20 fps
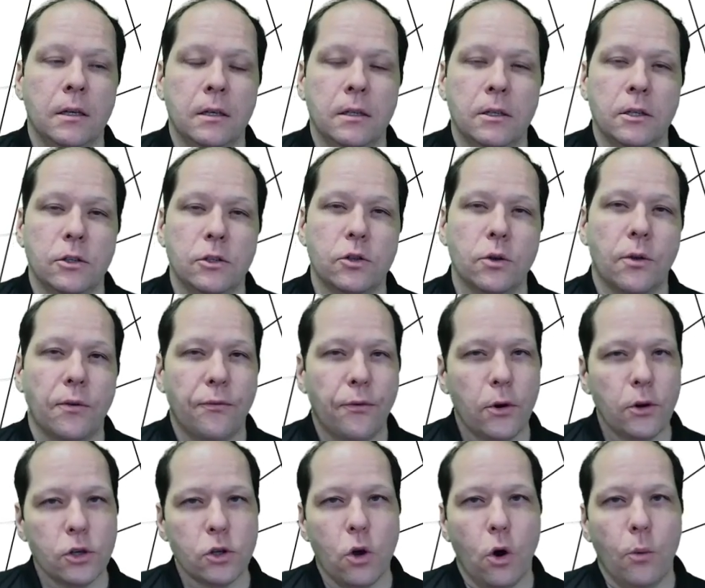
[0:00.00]
So the
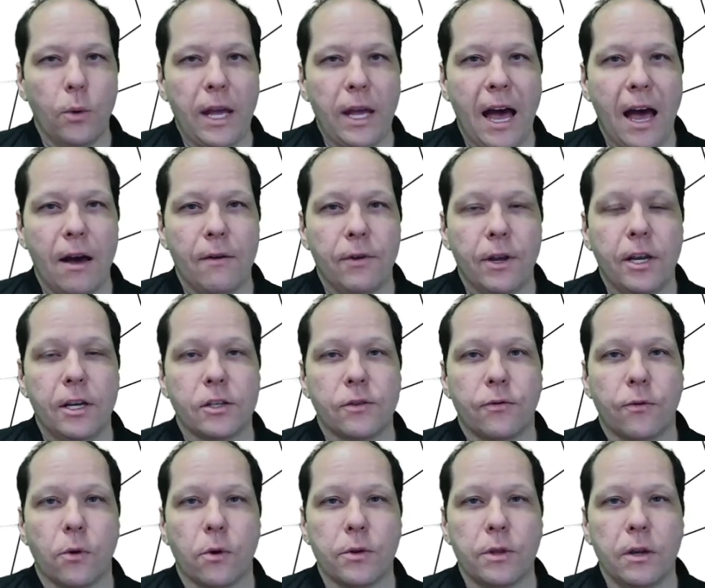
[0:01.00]
first goal we have is
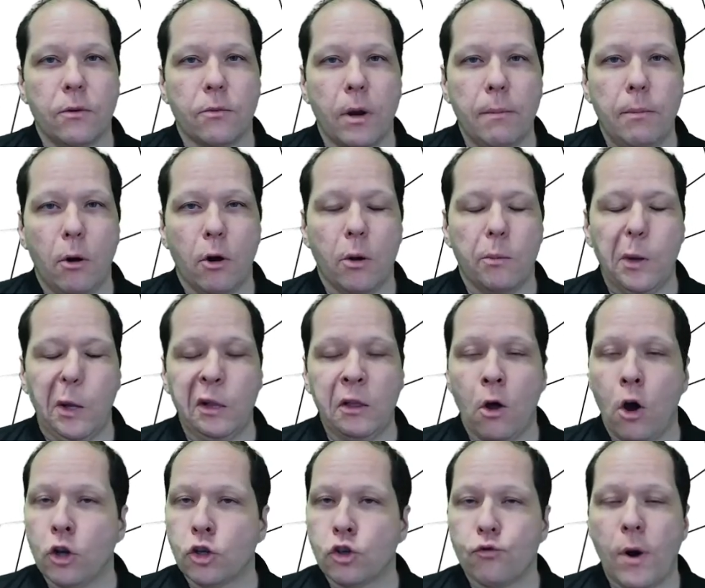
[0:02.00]
for the repo to be
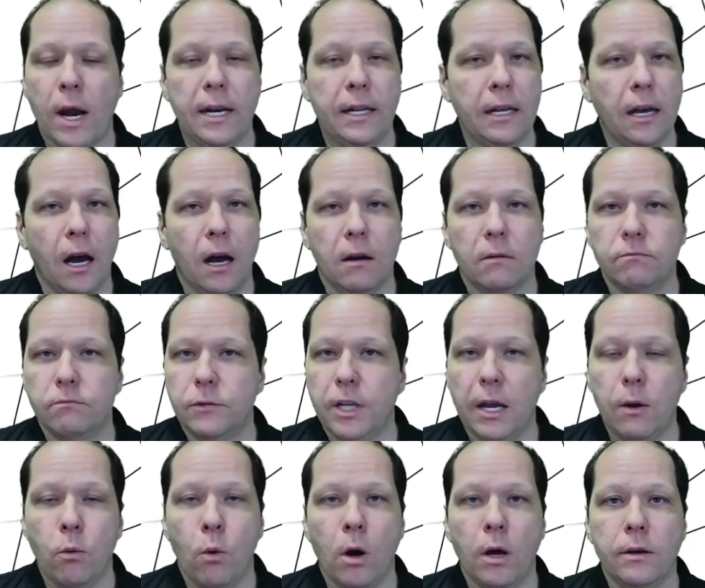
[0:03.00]
launch ready day
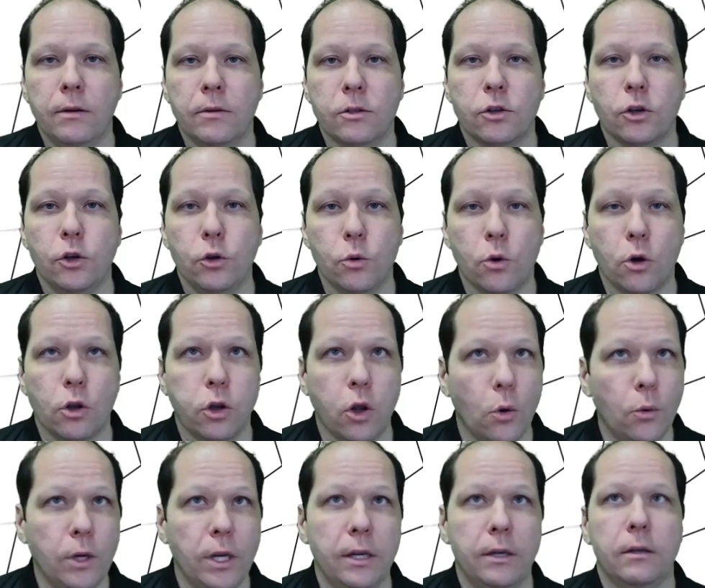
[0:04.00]
one. So you
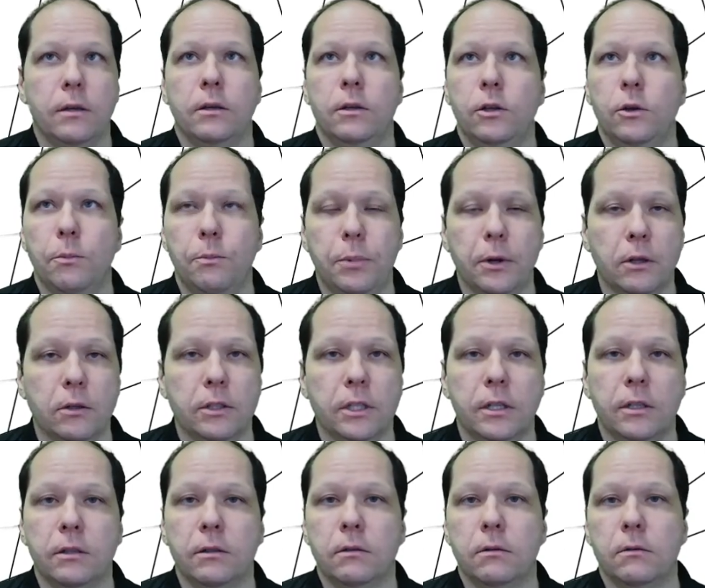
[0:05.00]
clone it, you build it,
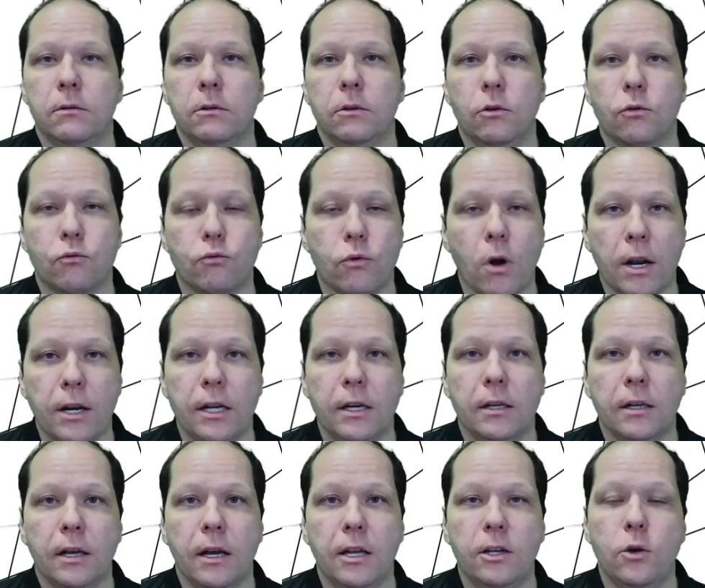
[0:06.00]
you run it,
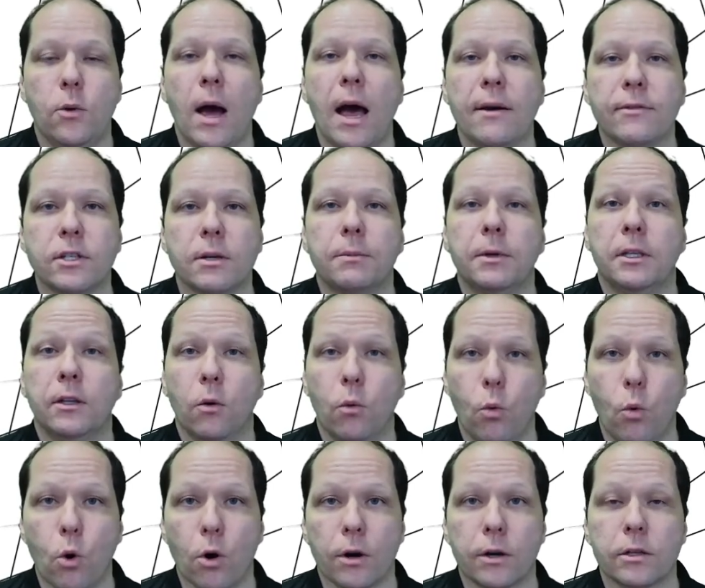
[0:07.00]
and you have something that
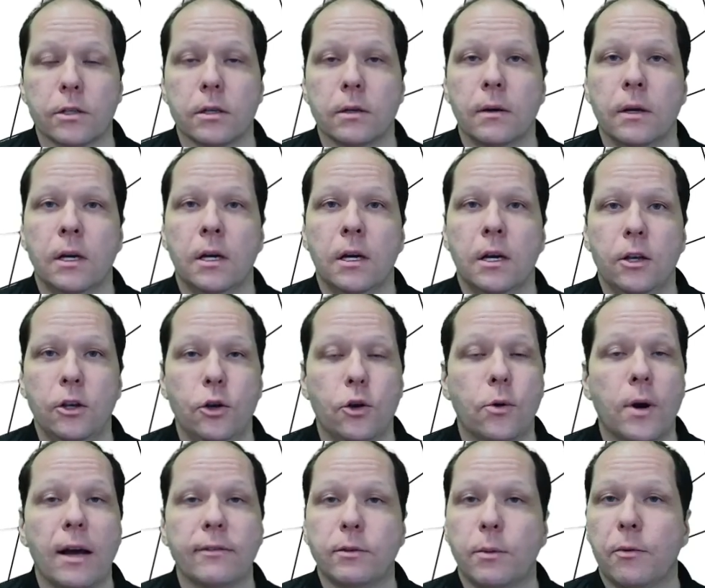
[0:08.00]
works. You
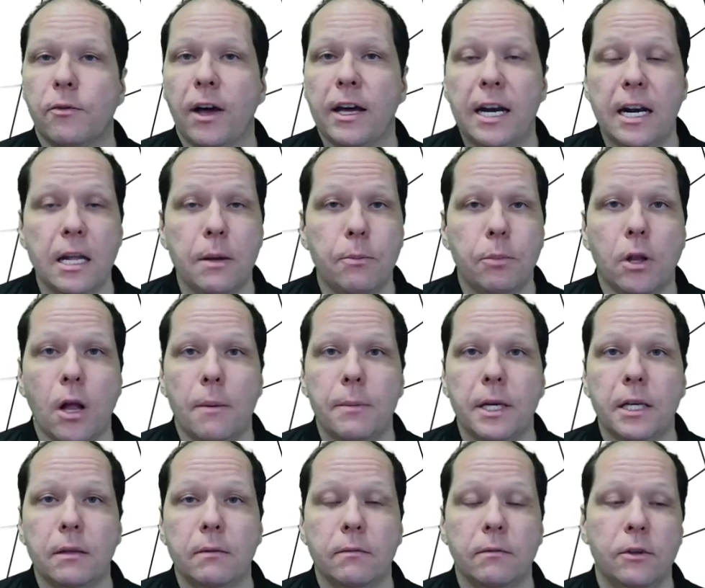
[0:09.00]
don't have to provide any plumbing.